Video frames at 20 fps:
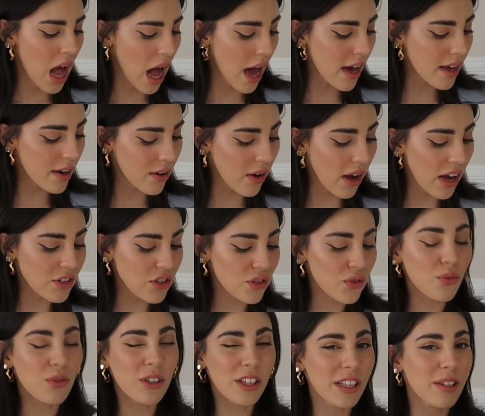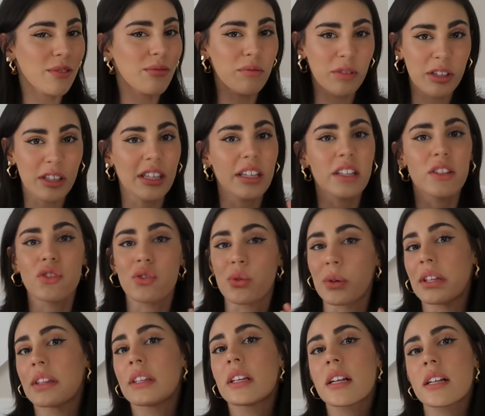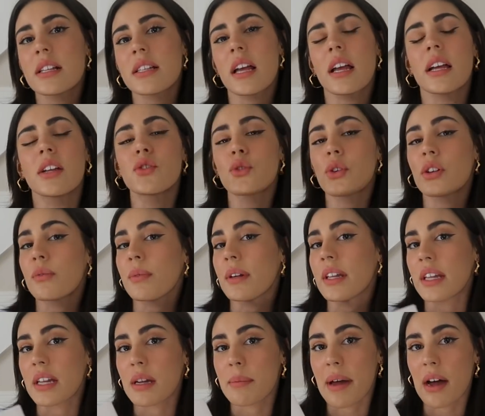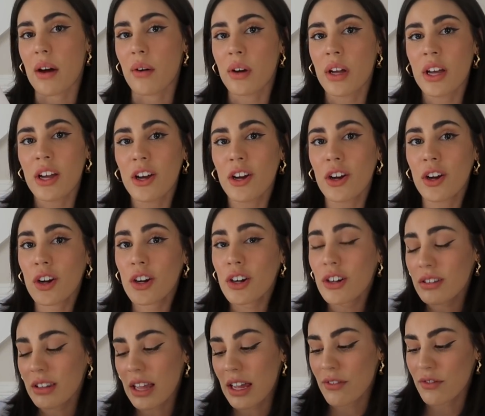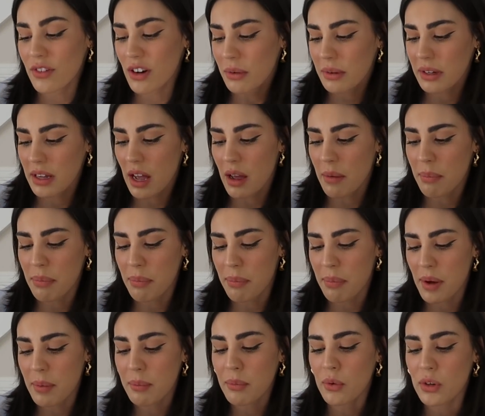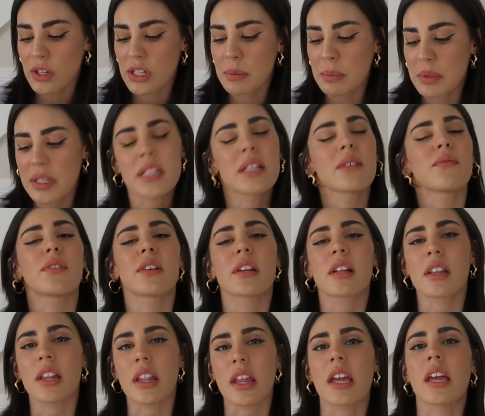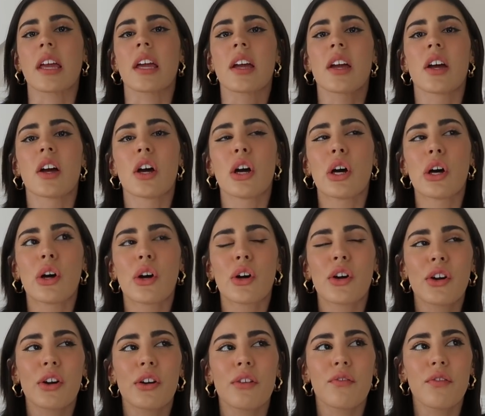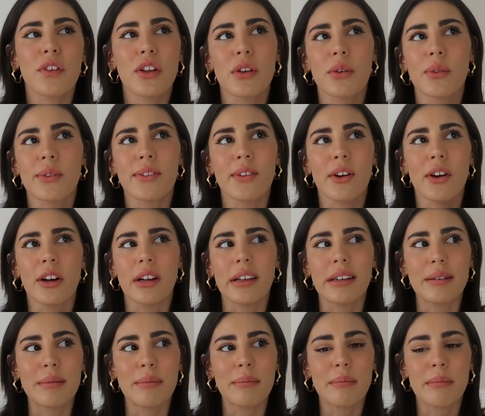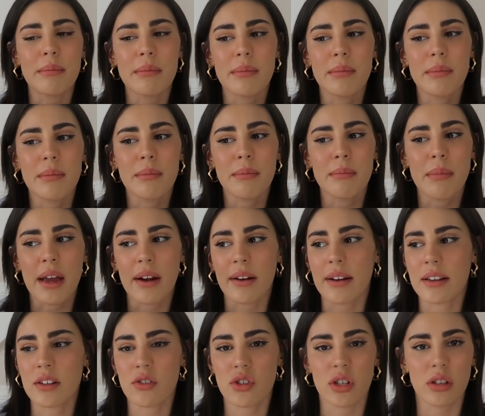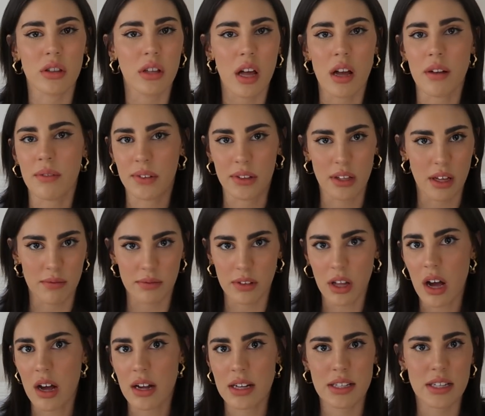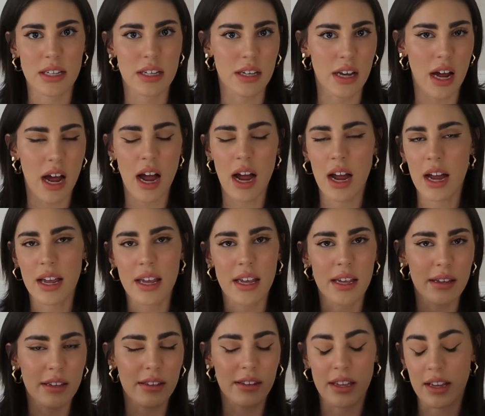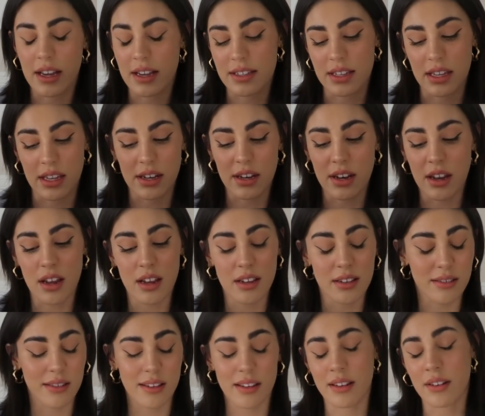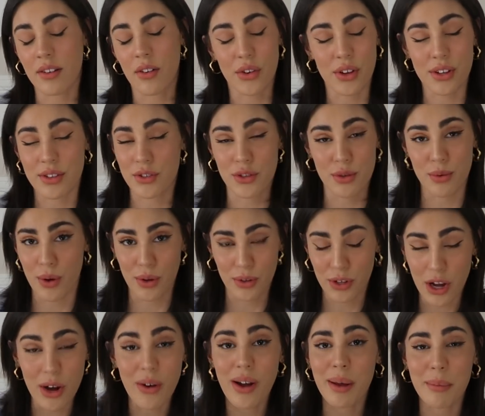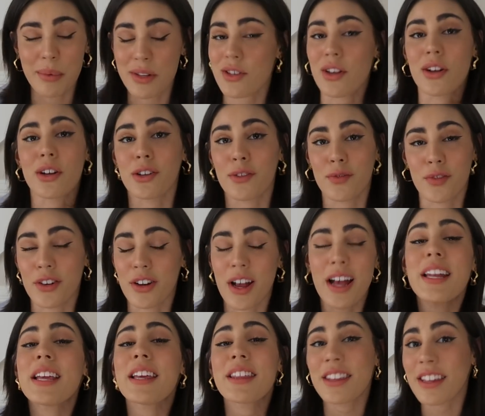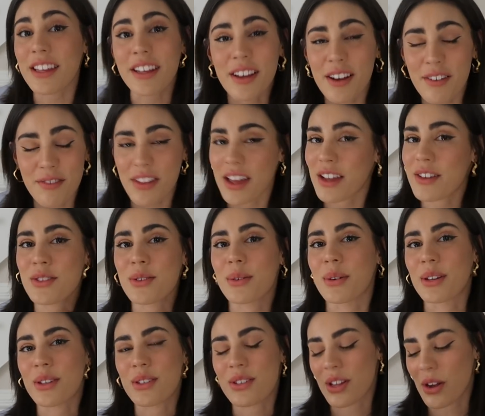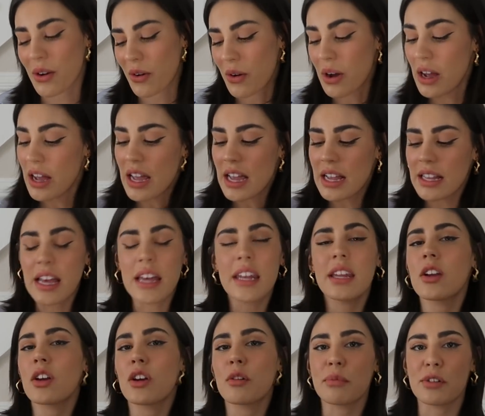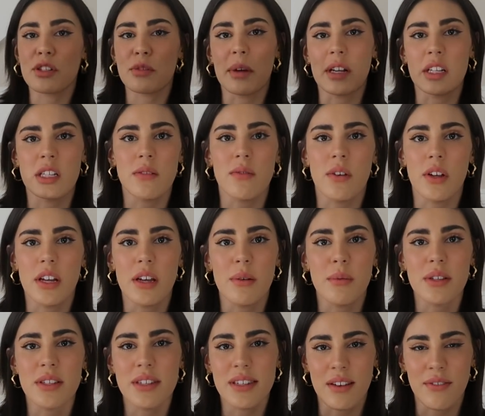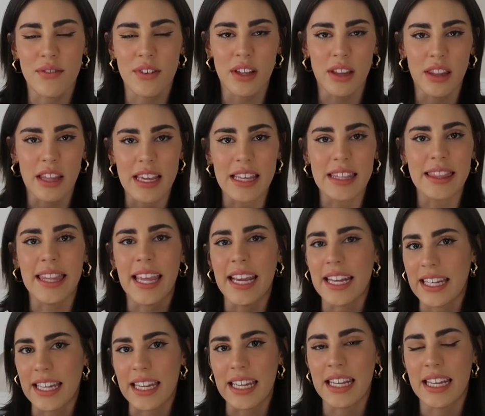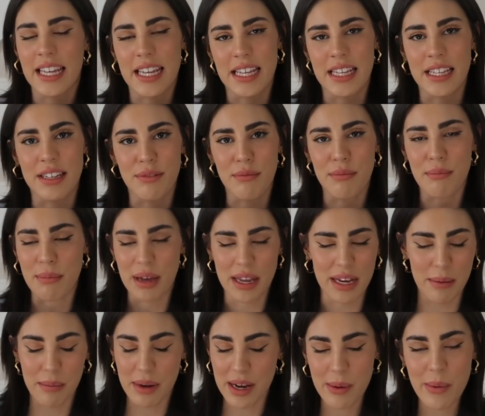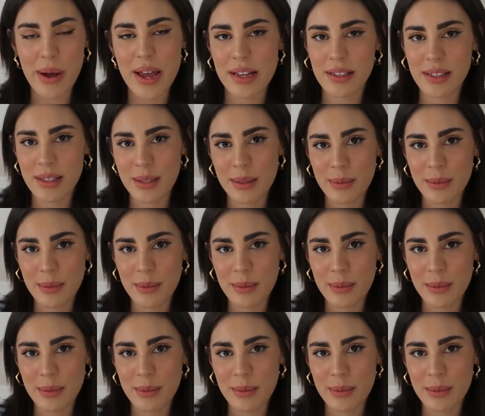I don't know, I just really enjoyed this. I enjoyed reading about her life growing up, but more specifically her views on marriage and love lost. And I, like I said, and as you all know, I'm a sucker for anything of that sort, so getting her perspective on it was definitely enlightening in many ways.